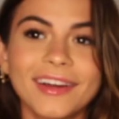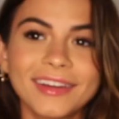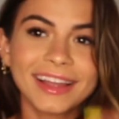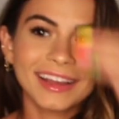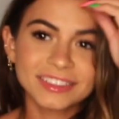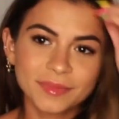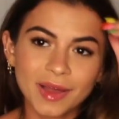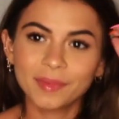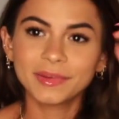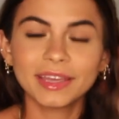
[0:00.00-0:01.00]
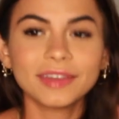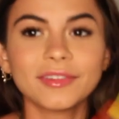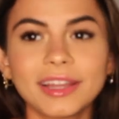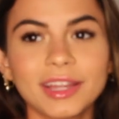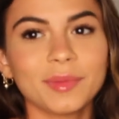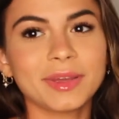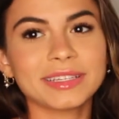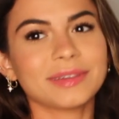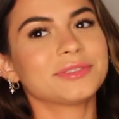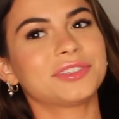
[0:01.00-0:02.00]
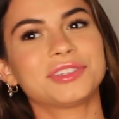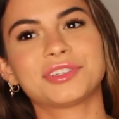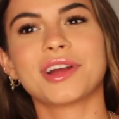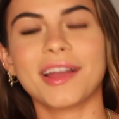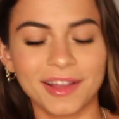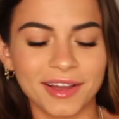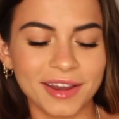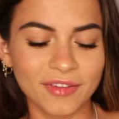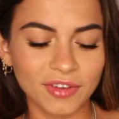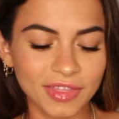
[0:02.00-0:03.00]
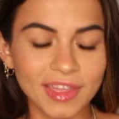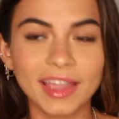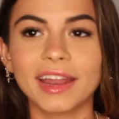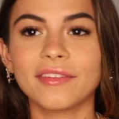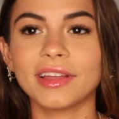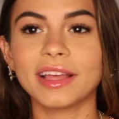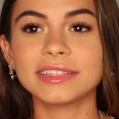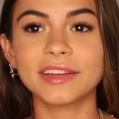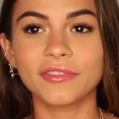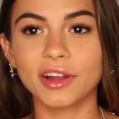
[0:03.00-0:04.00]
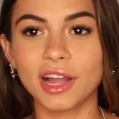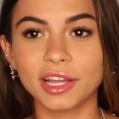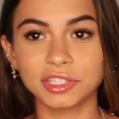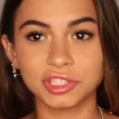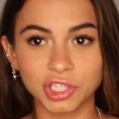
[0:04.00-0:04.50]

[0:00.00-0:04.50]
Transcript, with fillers: Okay guys, I'm popping in right here because I was just trying on everything and I realized I forgot to